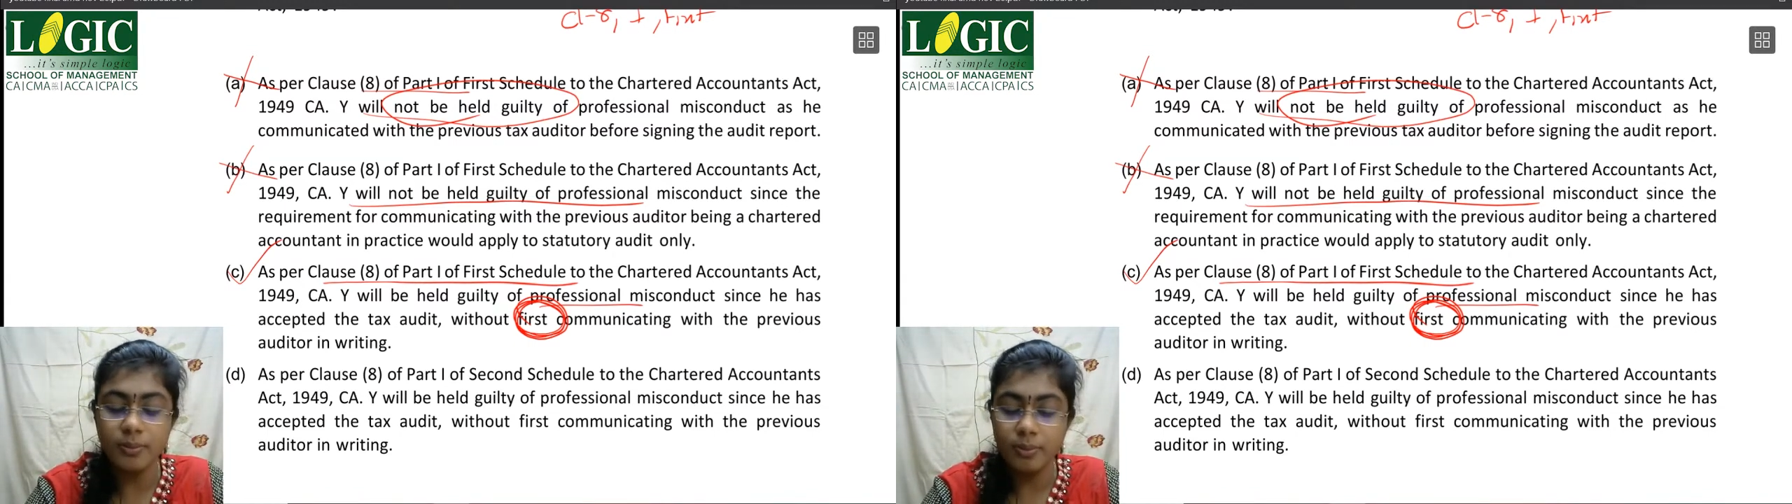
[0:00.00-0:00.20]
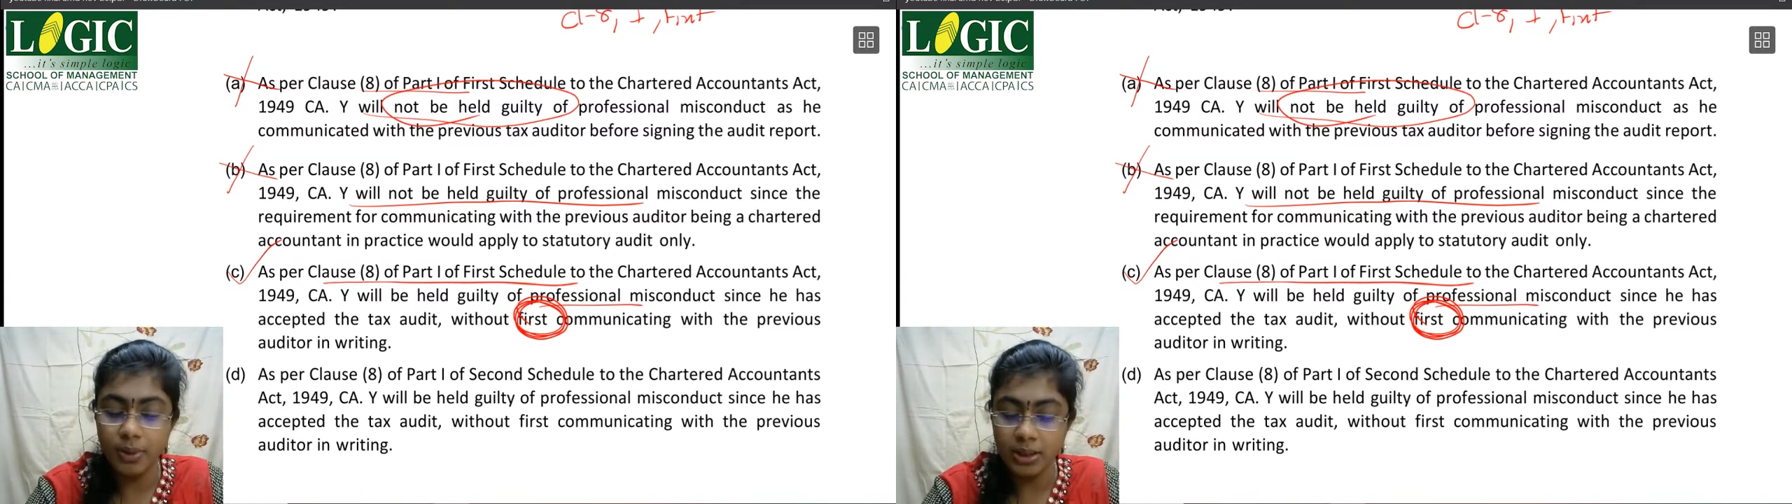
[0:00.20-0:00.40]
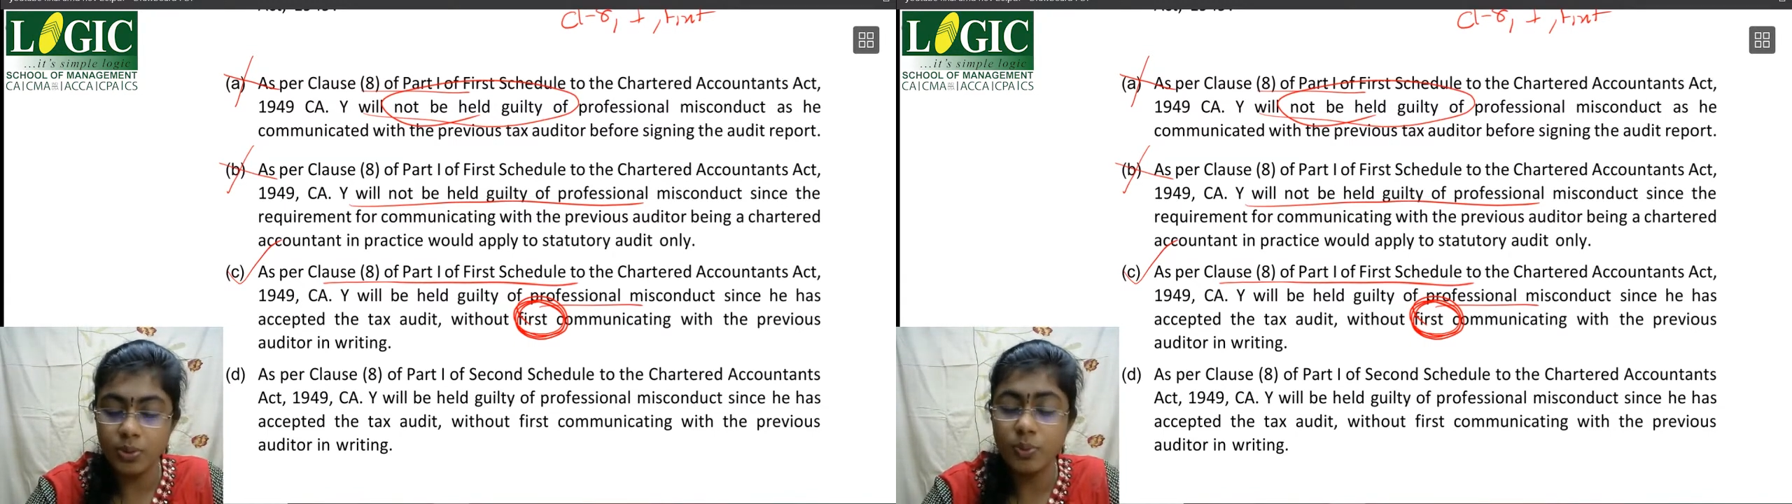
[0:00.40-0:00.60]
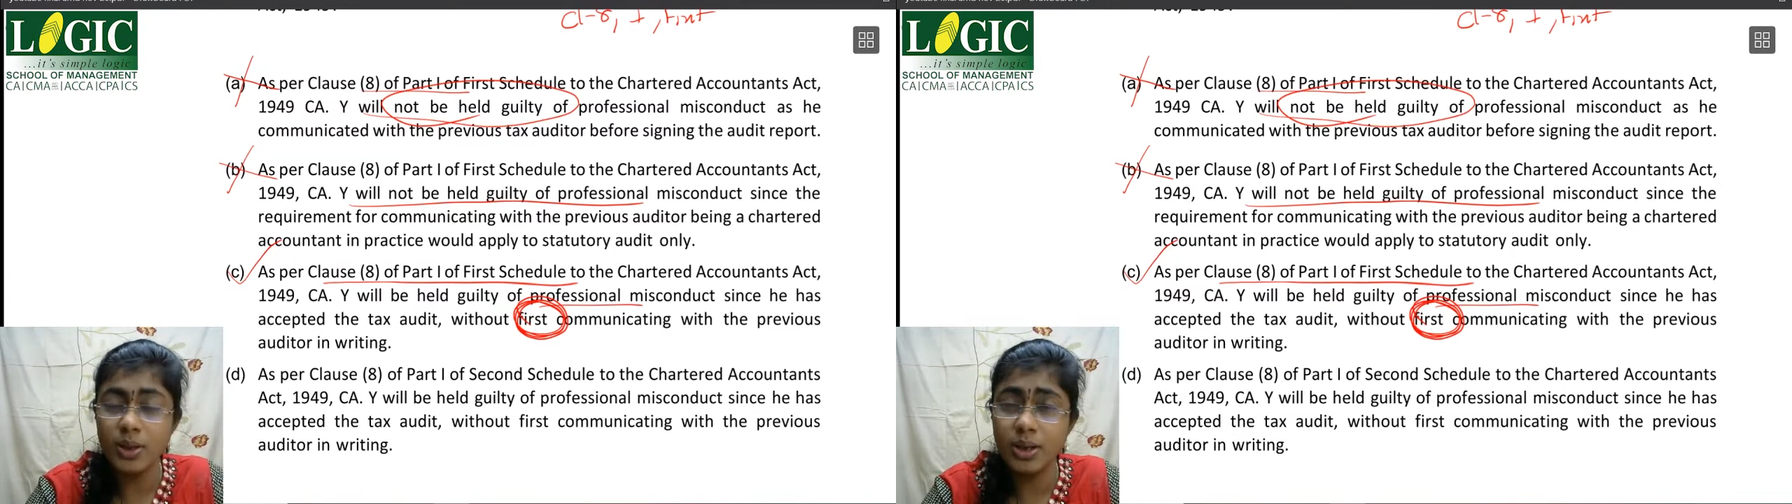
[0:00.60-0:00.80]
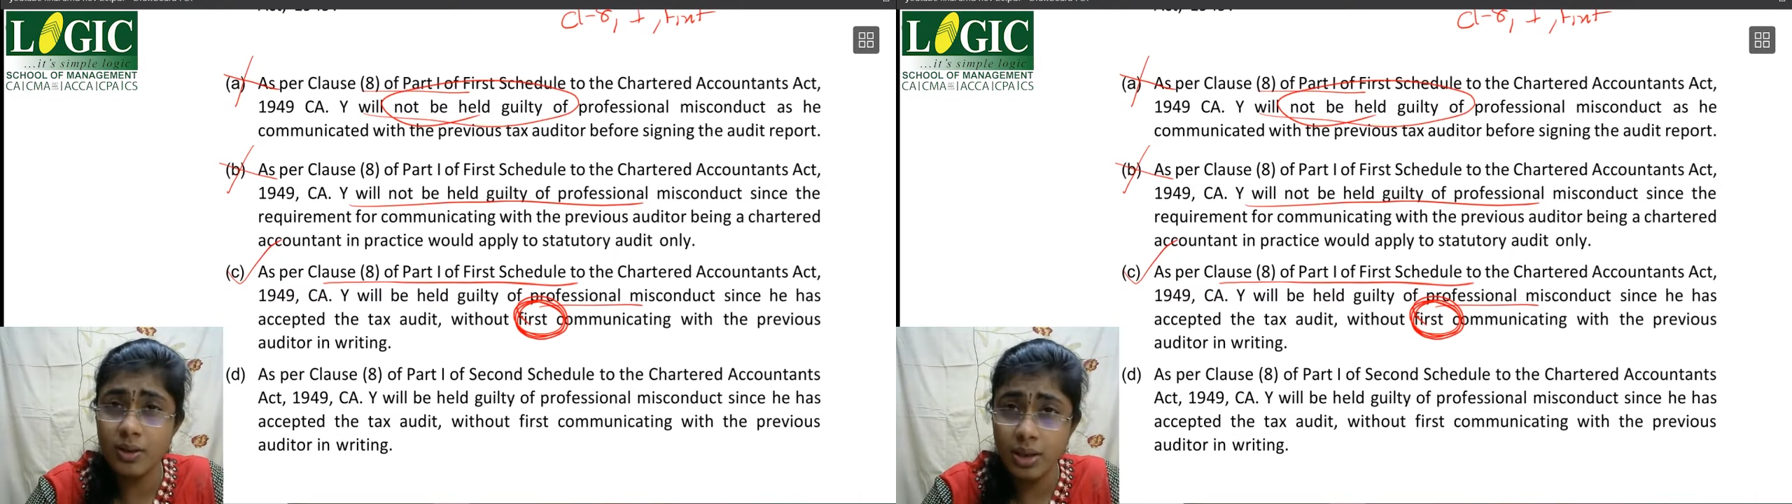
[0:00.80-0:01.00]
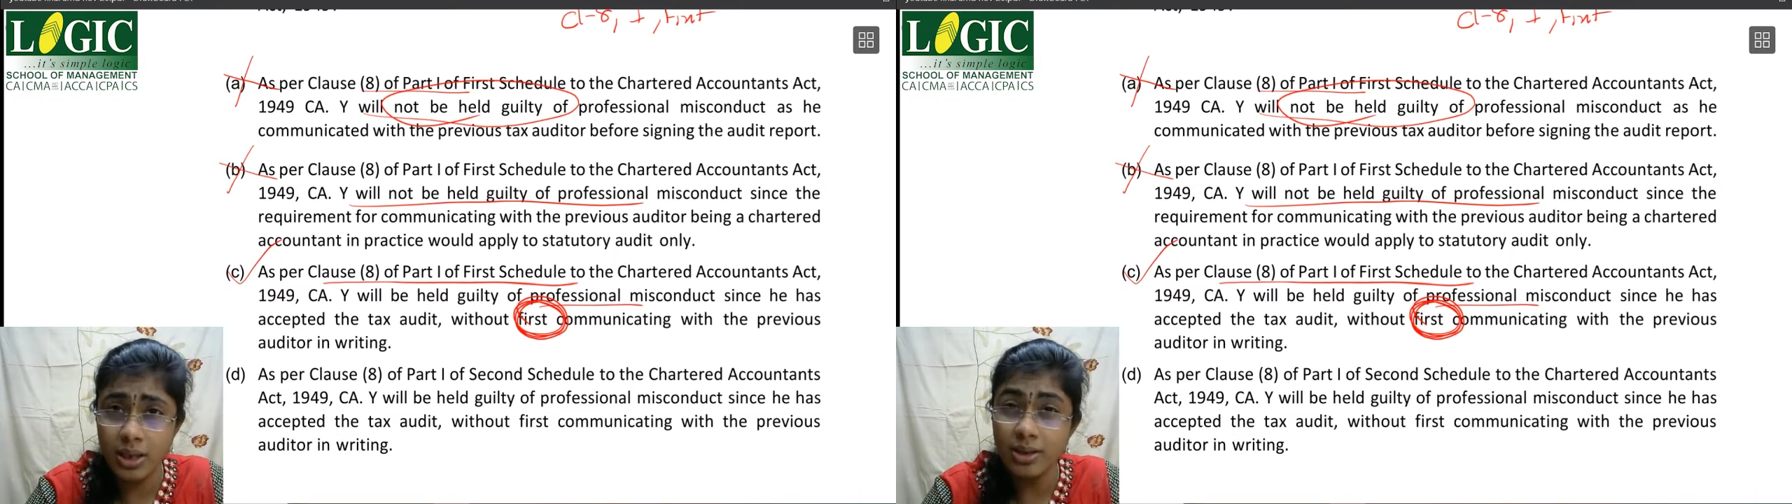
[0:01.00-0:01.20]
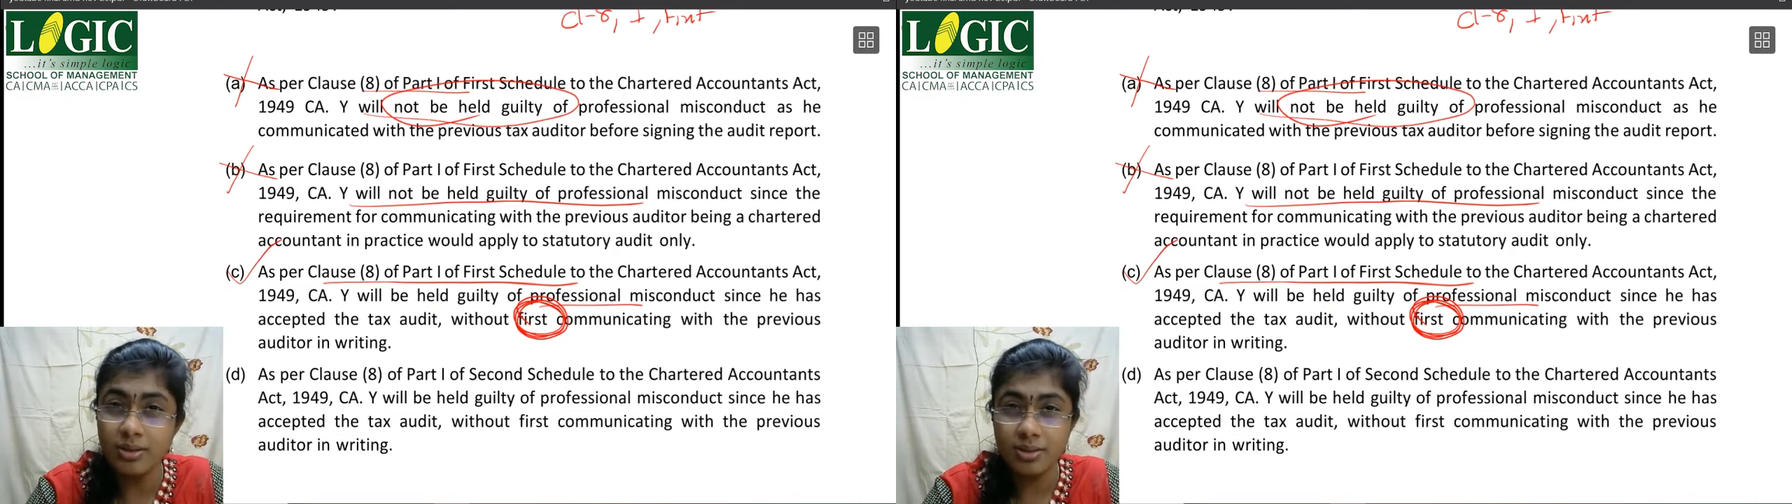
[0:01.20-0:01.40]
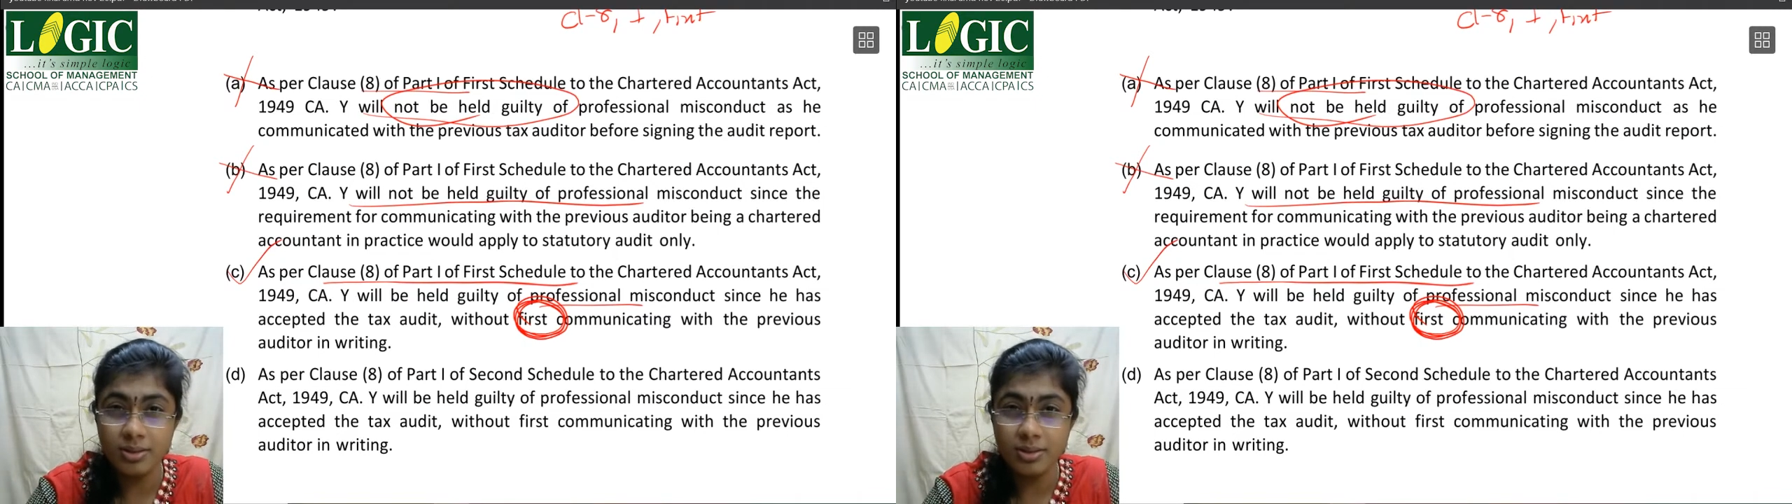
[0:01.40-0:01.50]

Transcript: but we'll read